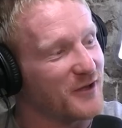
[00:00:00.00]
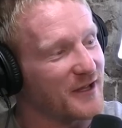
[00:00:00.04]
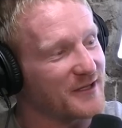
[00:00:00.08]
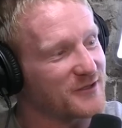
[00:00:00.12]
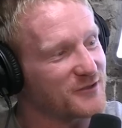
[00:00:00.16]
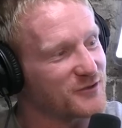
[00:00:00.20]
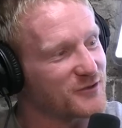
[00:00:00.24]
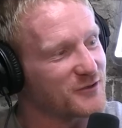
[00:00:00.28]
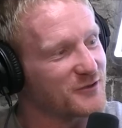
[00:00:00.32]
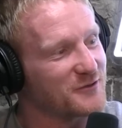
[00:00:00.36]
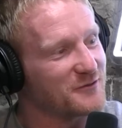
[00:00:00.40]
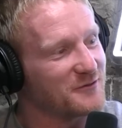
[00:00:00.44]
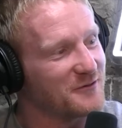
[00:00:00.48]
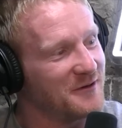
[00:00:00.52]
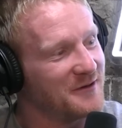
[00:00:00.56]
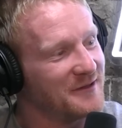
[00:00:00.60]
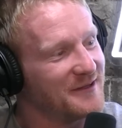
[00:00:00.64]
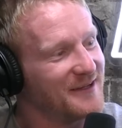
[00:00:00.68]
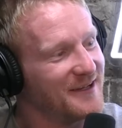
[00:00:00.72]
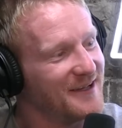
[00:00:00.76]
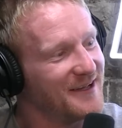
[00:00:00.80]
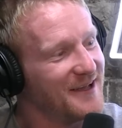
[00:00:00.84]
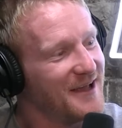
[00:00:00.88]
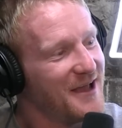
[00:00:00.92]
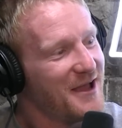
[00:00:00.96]
Let's just.
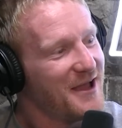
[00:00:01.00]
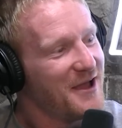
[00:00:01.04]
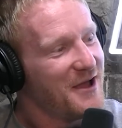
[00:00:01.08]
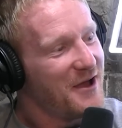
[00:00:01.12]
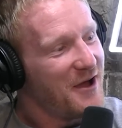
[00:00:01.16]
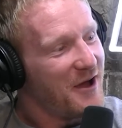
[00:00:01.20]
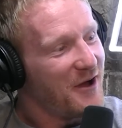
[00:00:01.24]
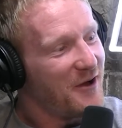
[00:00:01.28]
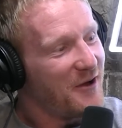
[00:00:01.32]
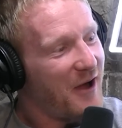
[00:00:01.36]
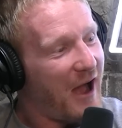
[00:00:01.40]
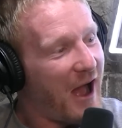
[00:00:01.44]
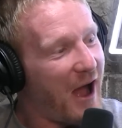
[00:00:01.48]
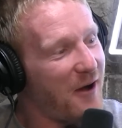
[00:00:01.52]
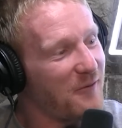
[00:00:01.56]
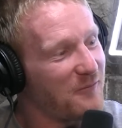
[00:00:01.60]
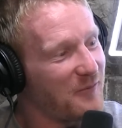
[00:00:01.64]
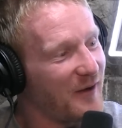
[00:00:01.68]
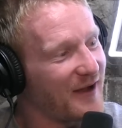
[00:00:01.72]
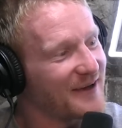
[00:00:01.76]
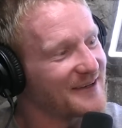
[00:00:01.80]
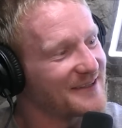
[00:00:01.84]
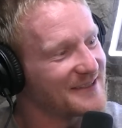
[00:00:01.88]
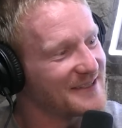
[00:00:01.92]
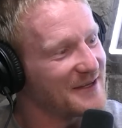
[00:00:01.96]
How
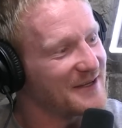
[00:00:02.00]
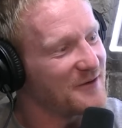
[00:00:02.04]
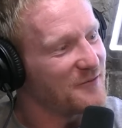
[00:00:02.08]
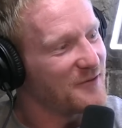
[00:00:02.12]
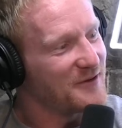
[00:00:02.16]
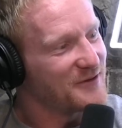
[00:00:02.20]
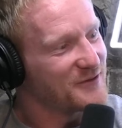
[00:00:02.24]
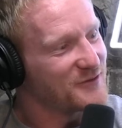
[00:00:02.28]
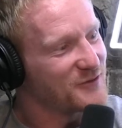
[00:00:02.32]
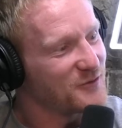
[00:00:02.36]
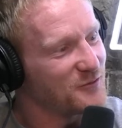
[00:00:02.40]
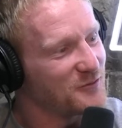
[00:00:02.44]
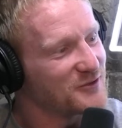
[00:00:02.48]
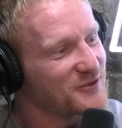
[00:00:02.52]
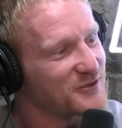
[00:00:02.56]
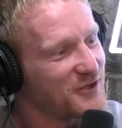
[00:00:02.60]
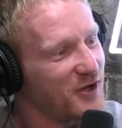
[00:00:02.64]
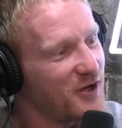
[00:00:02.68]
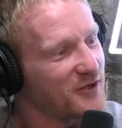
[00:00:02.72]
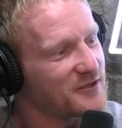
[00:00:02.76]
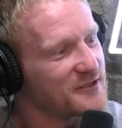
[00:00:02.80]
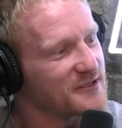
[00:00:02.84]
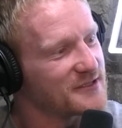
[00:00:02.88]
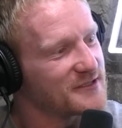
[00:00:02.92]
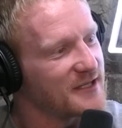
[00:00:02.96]
bad is it when someone
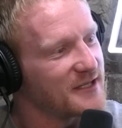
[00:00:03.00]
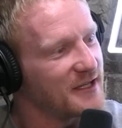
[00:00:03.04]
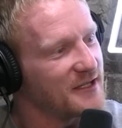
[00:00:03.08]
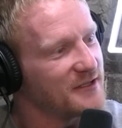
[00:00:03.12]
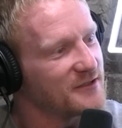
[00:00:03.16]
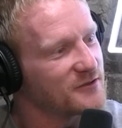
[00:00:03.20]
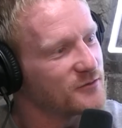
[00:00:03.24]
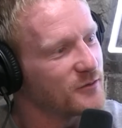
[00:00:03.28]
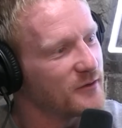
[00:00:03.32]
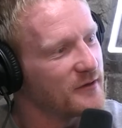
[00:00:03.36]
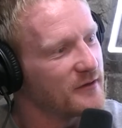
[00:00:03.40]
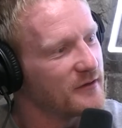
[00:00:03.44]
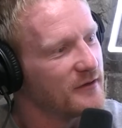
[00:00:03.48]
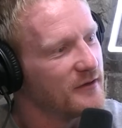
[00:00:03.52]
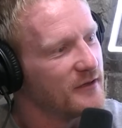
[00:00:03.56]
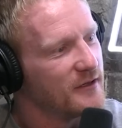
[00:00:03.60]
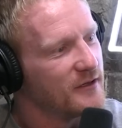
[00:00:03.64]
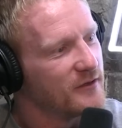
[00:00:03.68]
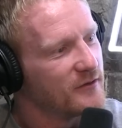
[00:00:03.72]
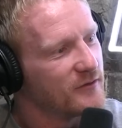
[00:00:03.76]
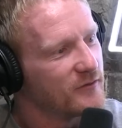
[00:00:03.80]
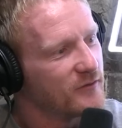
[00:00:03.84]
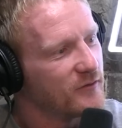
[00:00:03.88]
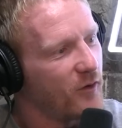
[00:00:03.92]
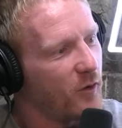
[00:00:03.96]
starts a sentence with,
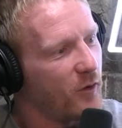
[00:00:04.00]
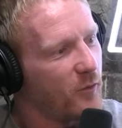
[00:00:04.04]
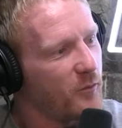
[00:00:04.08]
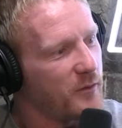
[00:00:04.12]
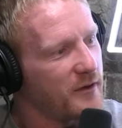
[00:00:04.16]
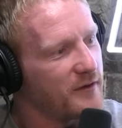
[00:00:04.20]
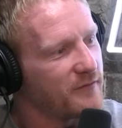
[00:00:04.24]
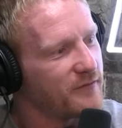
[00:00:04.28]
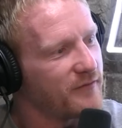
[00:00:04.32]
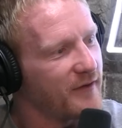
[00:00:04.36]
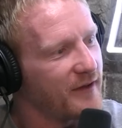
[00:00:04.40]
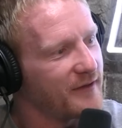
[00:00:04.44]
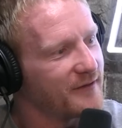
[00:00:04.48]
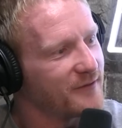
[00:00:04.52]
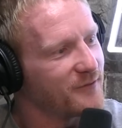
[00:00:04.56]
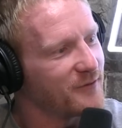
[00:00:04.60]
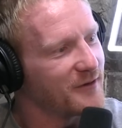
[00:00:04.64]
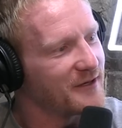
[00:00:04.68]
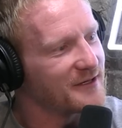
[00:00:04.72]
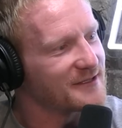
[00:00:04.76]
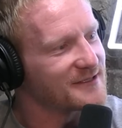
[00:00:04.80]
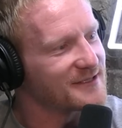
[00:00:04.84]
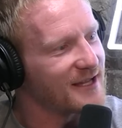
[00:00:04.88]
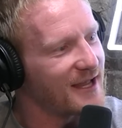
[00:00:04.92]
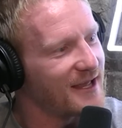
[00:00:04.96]
"Don't be offended
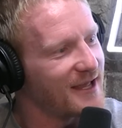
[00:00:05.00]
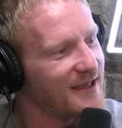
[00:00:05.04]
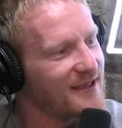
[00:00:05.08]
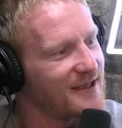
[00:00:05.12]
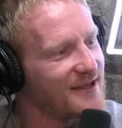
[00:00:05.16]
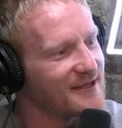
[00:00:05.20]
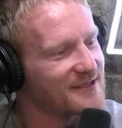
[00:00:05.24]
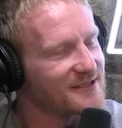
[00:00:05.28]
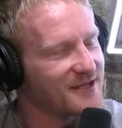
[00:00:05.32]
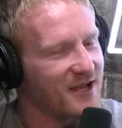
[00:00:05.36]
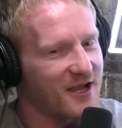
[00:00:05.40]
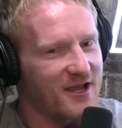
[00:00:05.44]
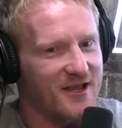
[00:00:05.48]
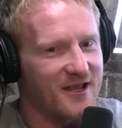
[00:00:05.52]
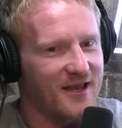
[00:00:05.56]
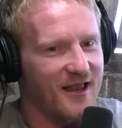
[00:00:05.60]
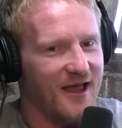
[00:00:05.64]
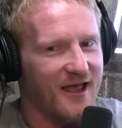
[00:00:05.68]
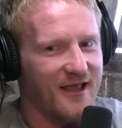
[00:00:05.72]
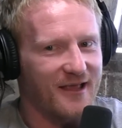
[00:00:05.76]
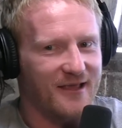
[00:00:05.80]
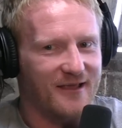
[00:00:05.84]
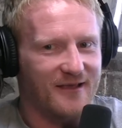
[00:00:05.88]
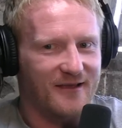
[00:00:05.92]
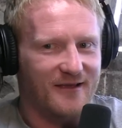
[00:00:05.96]
when I say this," and you're
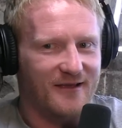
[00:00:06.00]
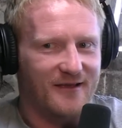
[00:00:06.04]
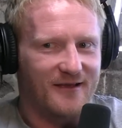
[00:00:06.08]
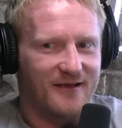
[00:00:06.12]
like,